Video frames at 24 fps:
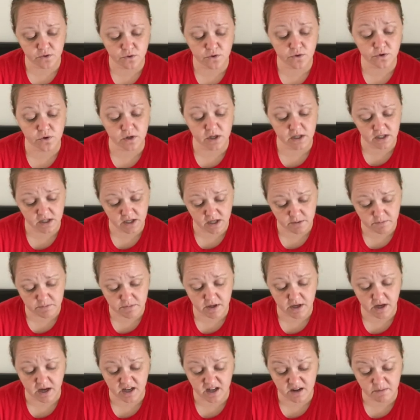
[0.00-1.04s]
You can keep
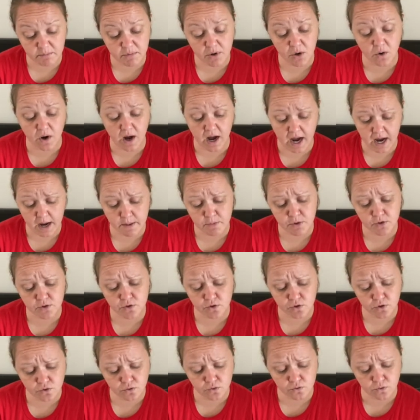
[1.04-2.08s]
the hippoheimers
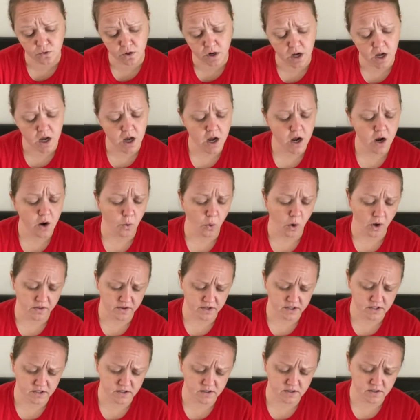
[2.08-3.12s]
too. While
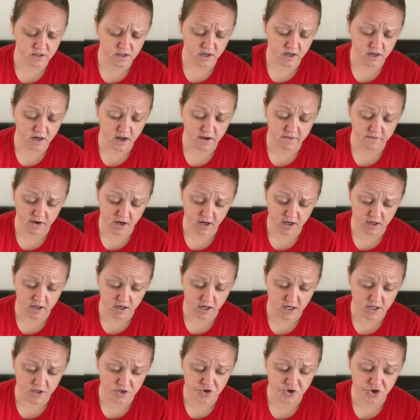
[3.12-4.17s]
this is done, I've got a
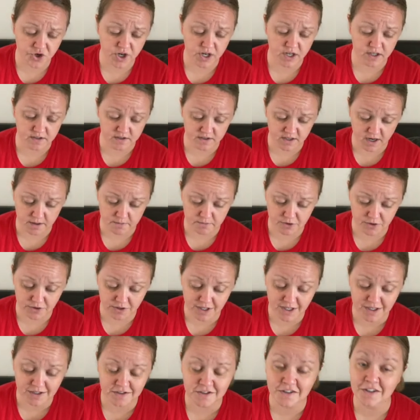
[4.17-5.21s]
hunch. It's time to
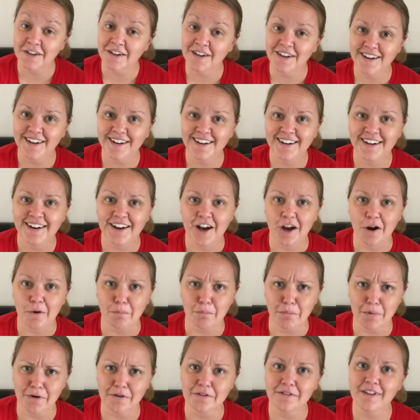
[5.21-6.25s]
eat our
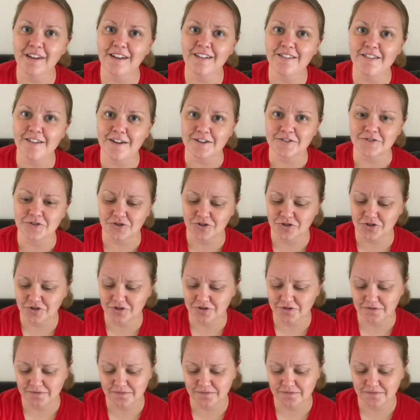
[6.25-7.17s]
birthday lunch.